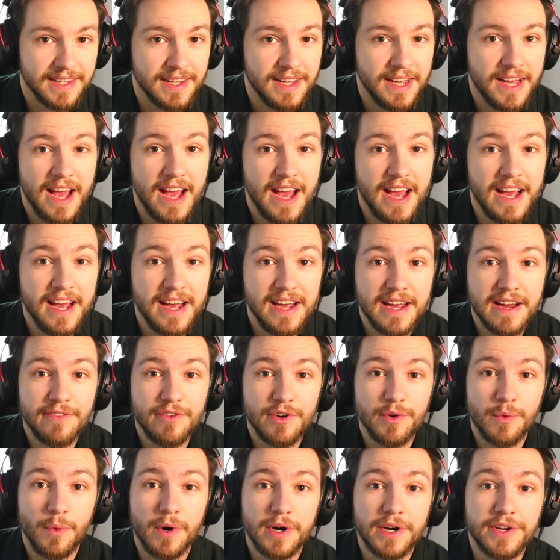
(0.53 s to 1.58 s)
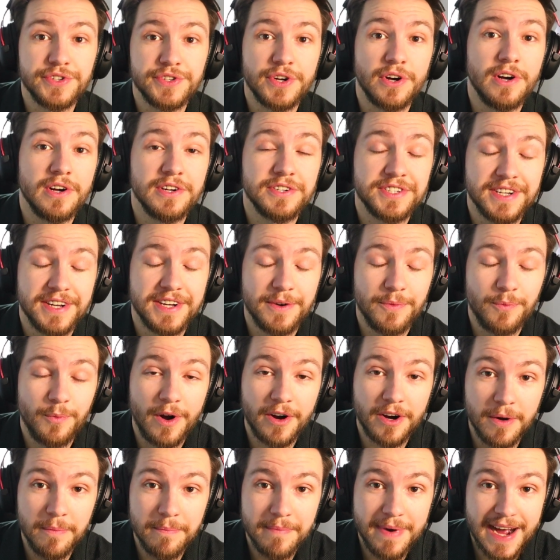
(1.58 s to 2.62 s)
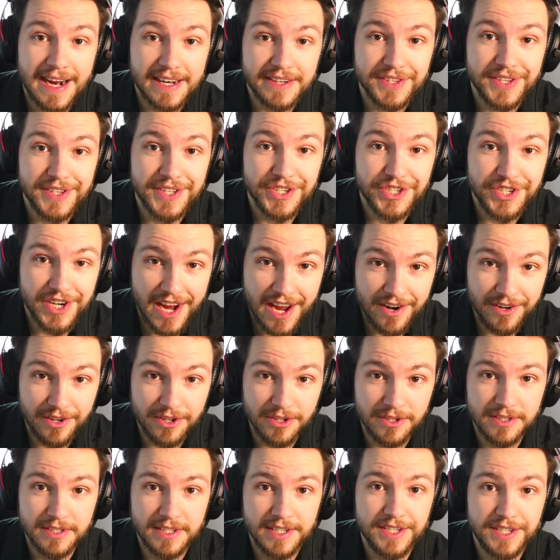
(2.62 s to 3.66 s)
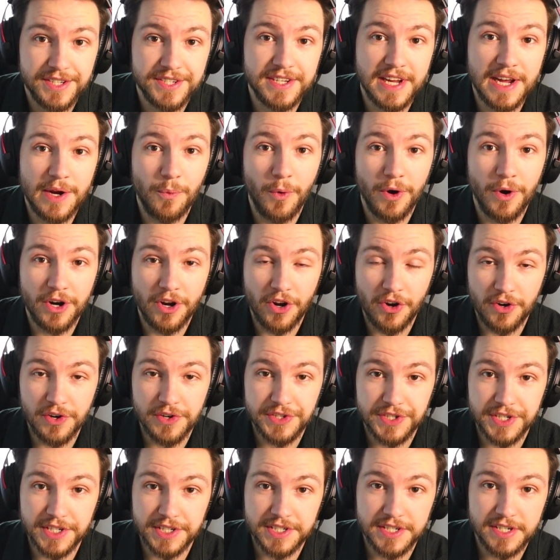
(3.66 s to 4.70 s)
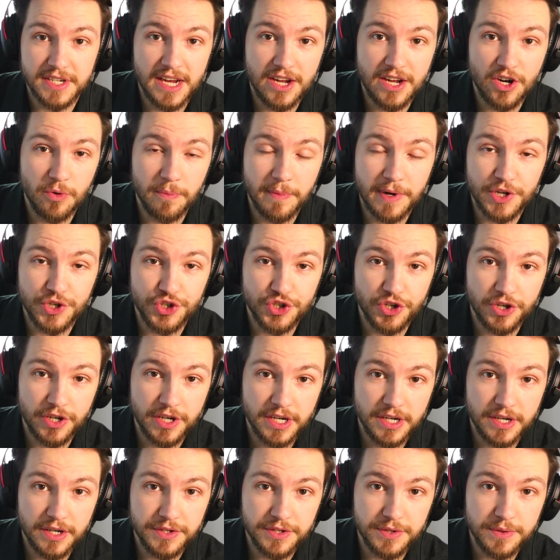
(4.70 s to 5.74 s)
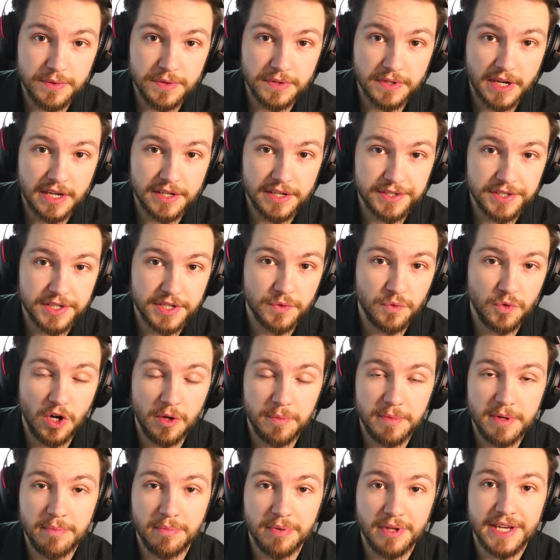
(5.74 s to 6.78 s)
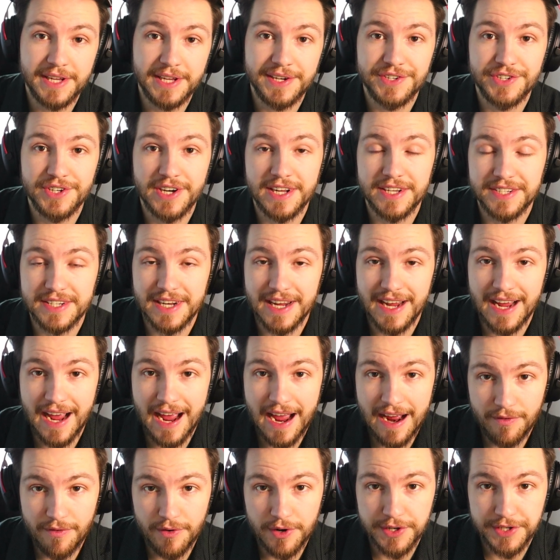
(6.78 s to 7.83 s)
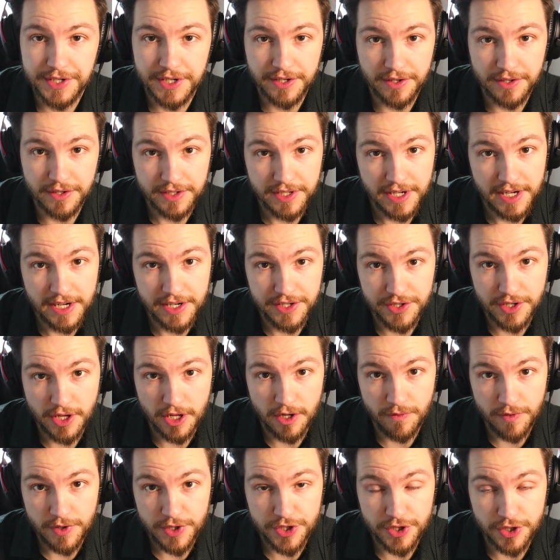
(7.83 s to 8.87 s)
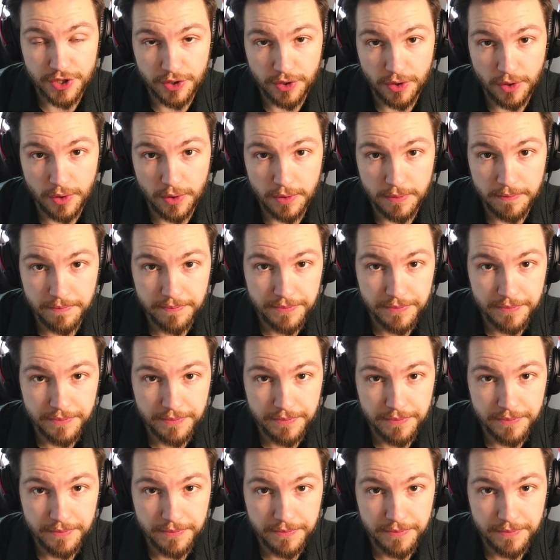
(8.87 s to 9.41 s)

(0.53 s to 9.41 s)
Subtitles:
Hey everyone, it's Alston and welcome back to the channel. It's day 168 on my journey to 2000 where I'll be playing chess every single day until I reach the goal.